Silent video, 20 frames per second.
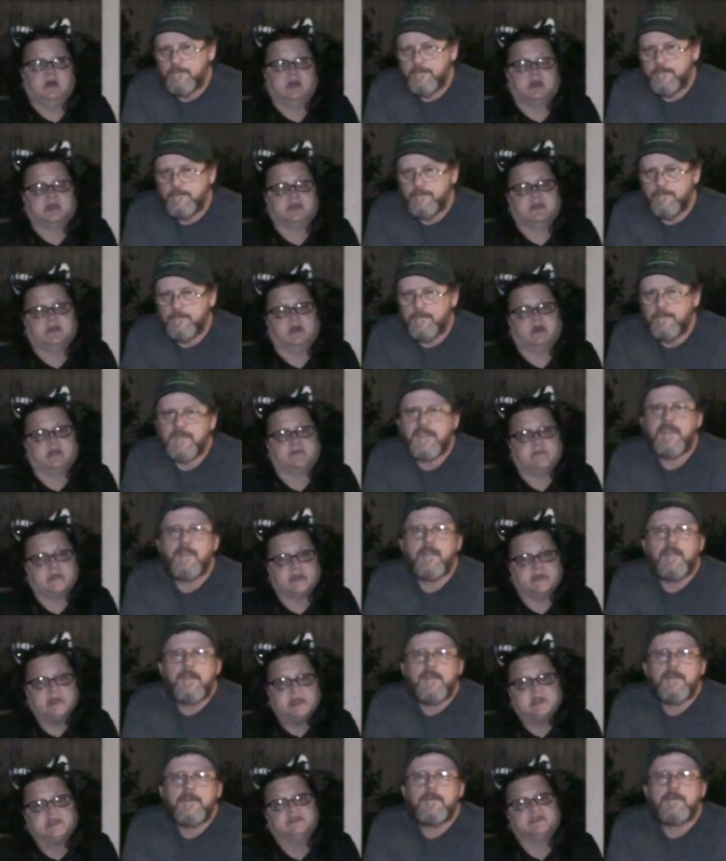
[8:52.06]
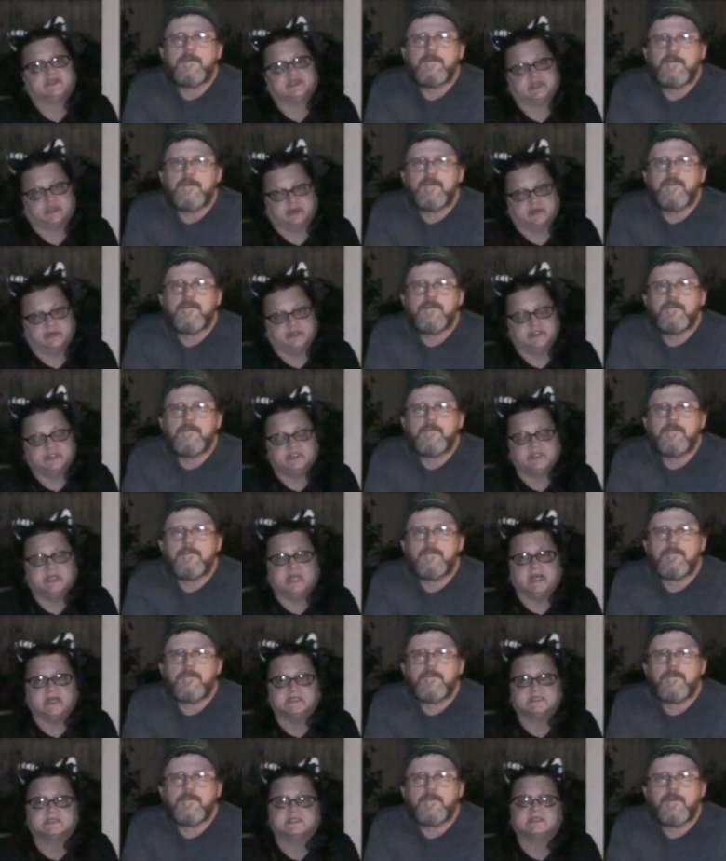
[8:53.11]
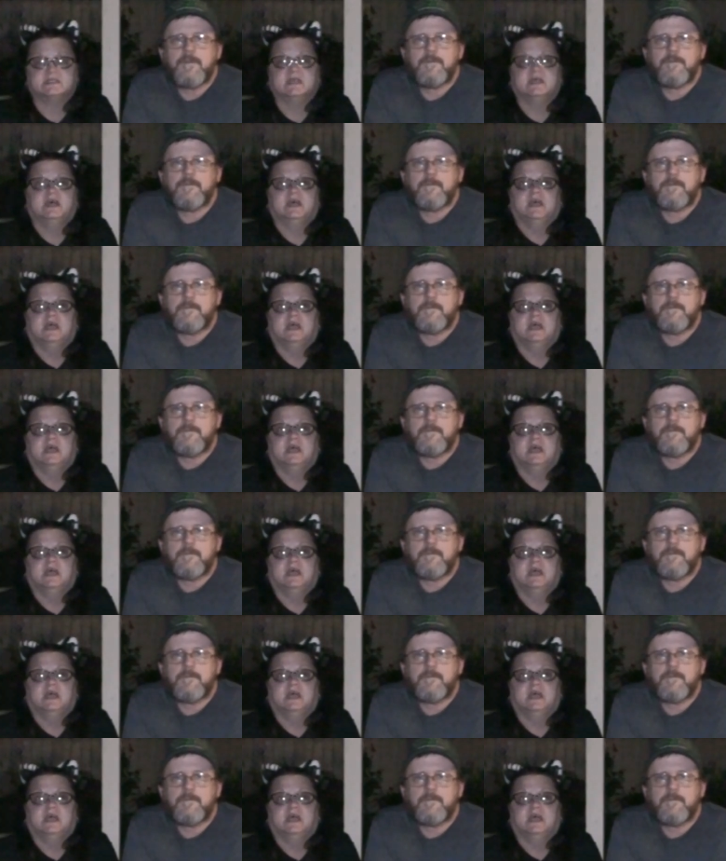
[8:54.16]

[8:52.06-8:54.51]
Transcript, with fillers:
Speaker 1: are, are very concerned. Yes,